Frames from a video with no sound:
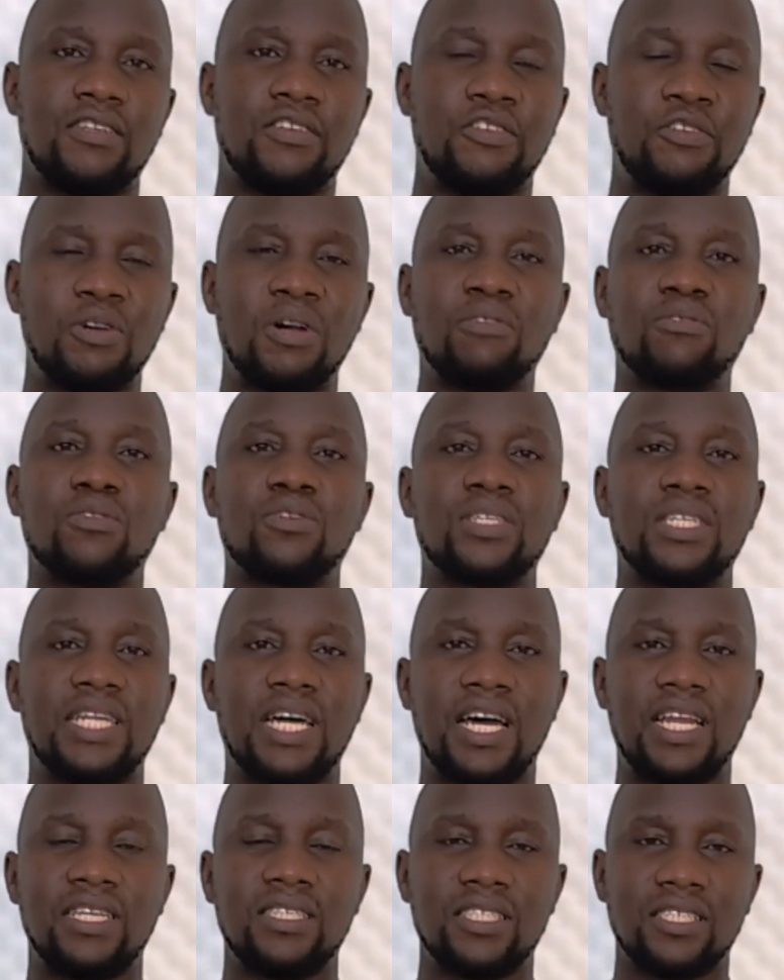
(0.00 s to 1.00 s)
you have not
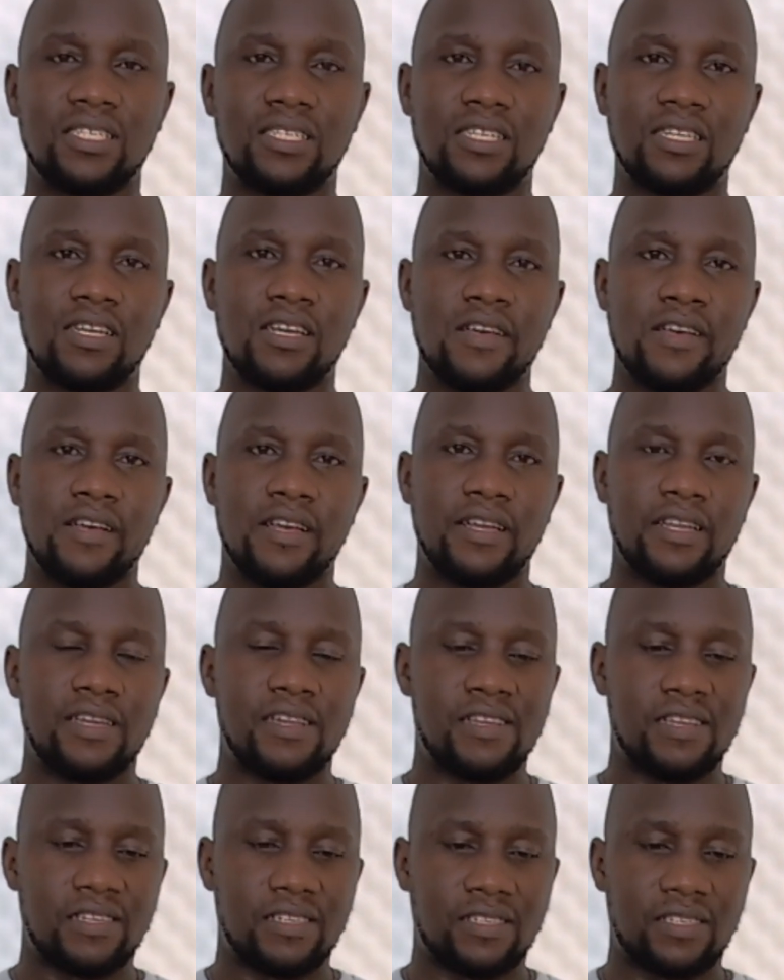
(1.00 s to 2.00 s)
done
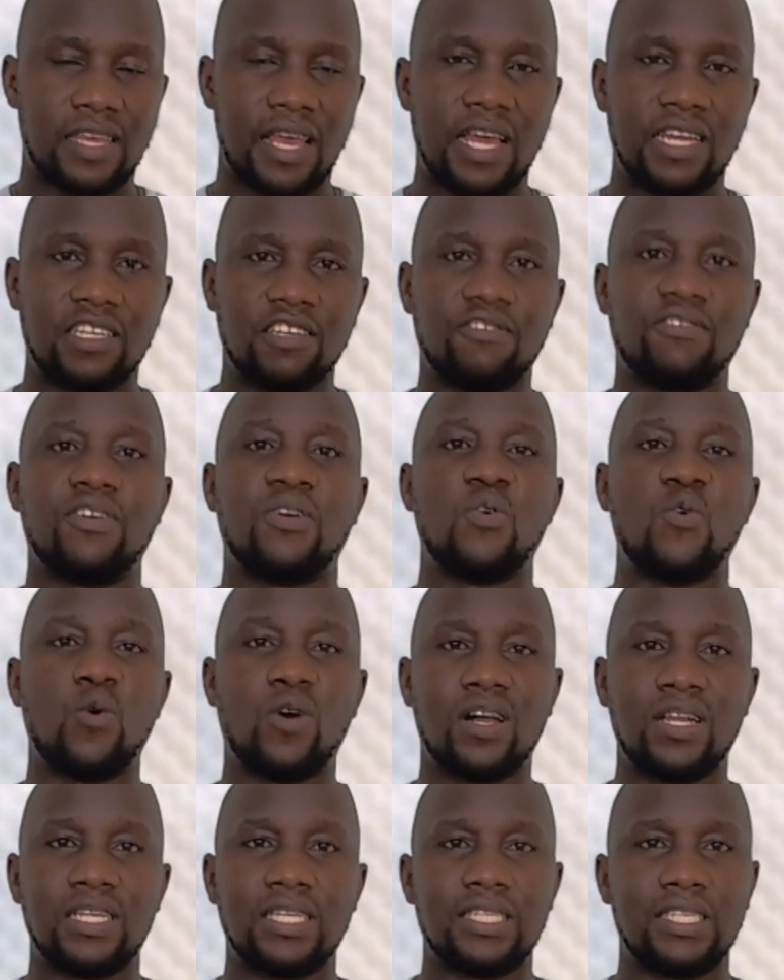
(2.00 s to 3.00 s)
the scientific
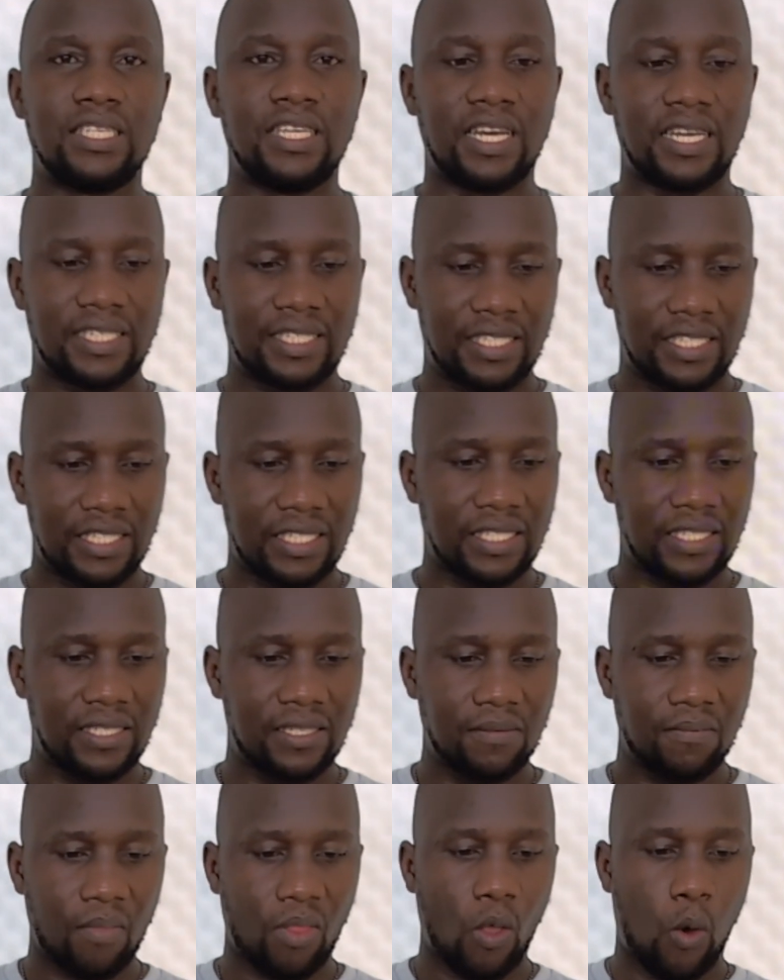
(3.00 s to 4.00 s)
world
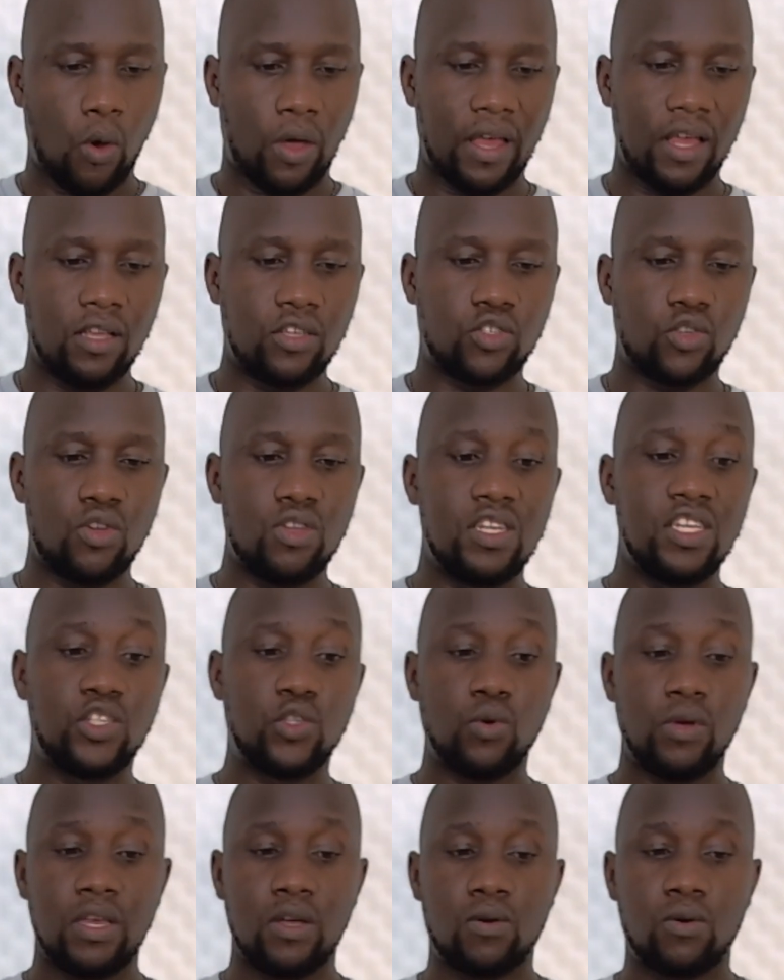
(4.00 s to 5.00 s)
justice. Okay, so you need
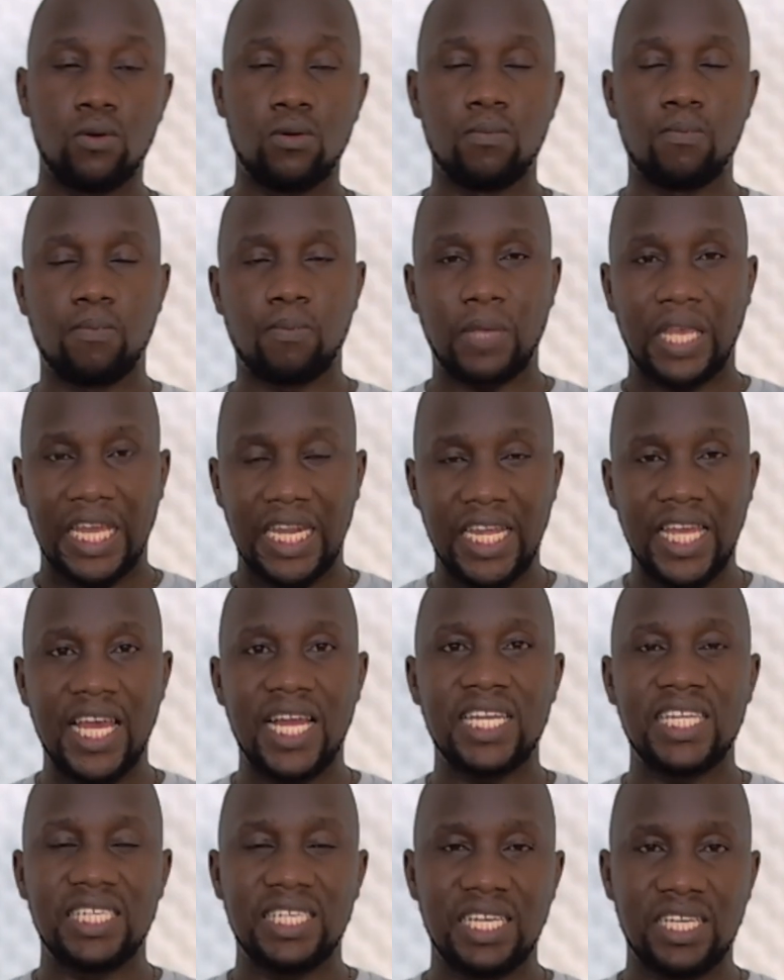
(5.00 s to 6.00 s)
to
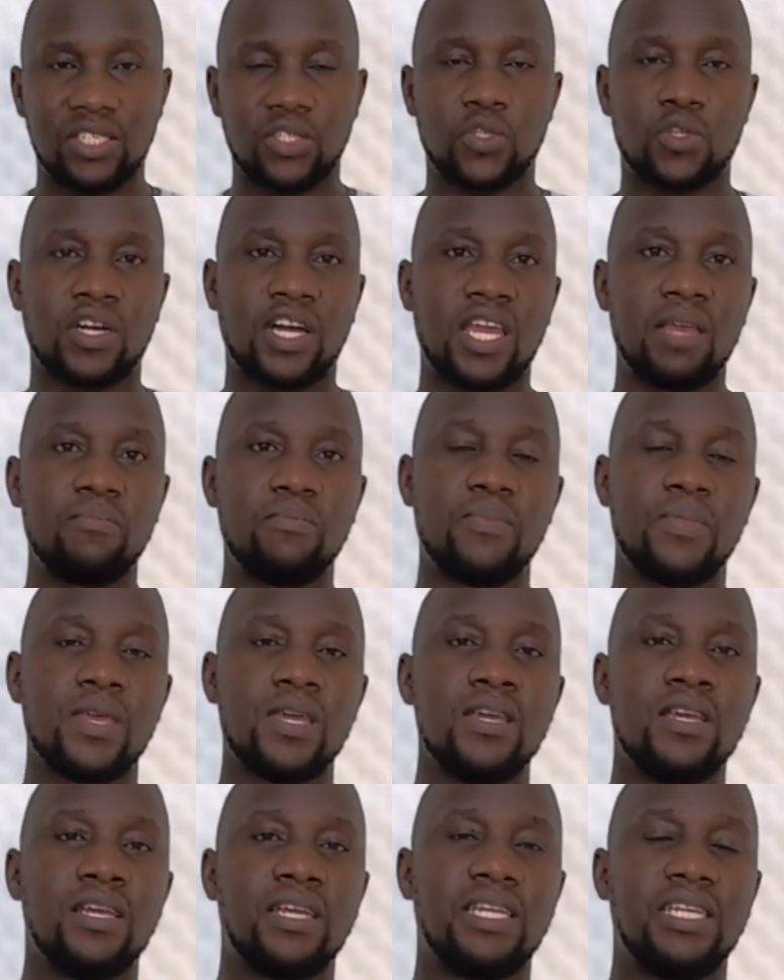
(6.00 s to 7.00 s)
clearly describe
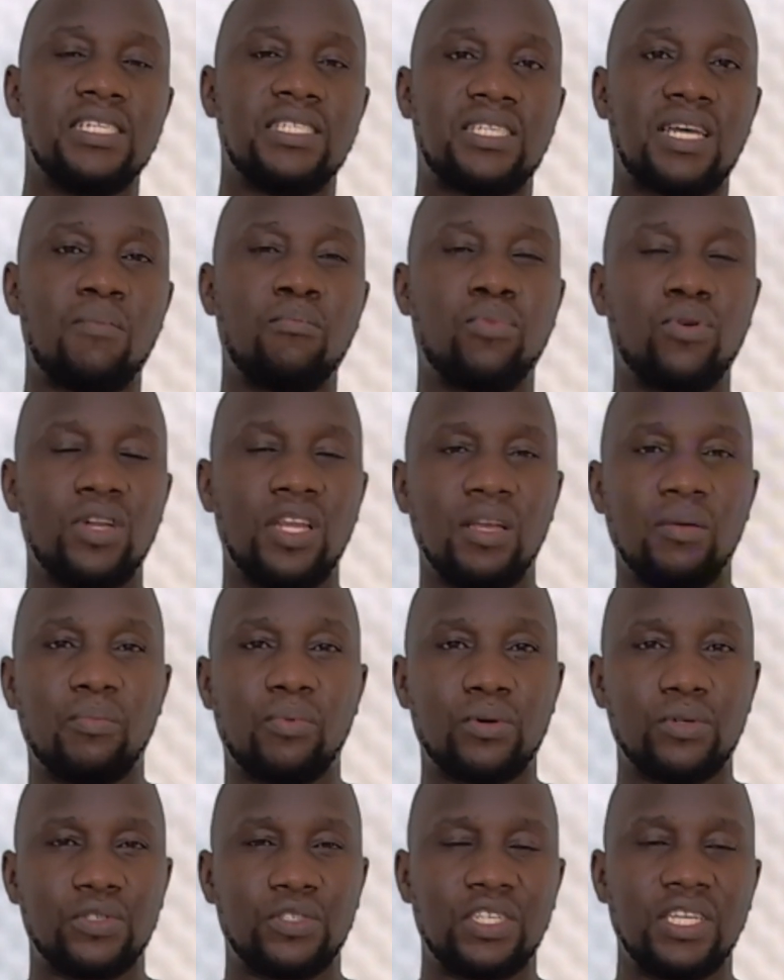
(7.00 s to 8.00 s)
the sampling
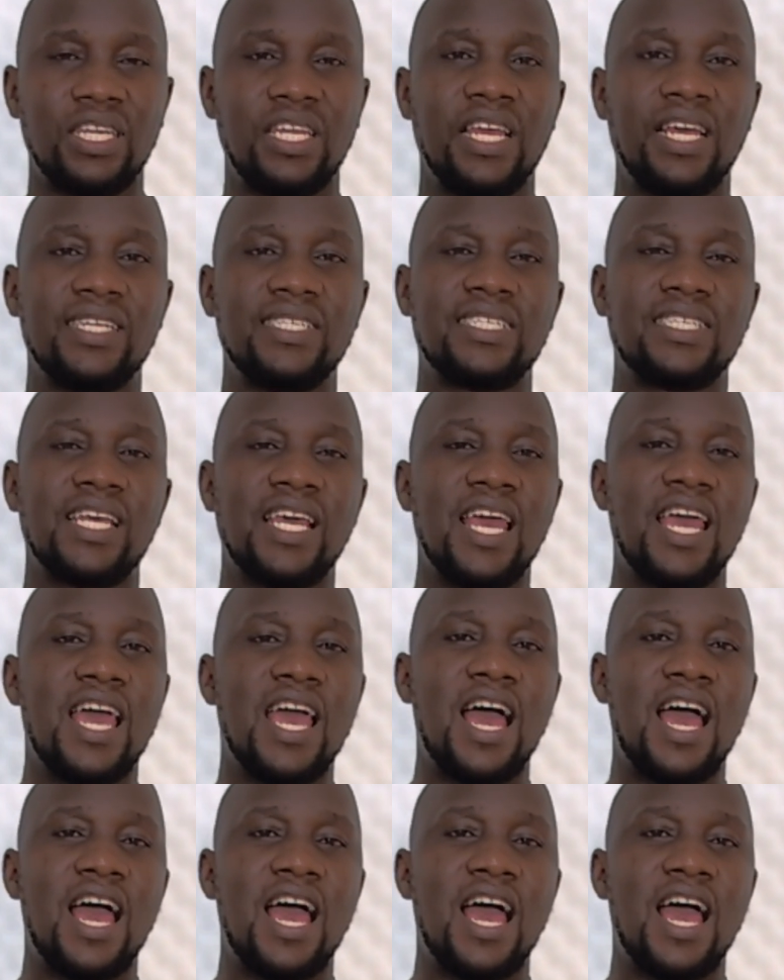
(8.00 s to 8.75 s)
procedures